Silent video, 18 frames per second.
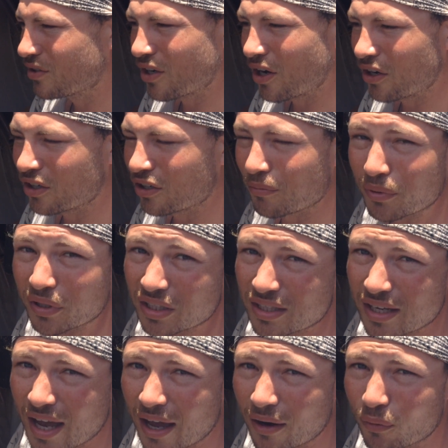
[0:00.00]
starting to be
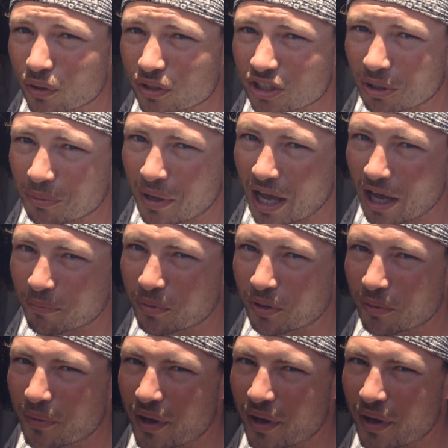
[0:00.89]
done, which I'm happy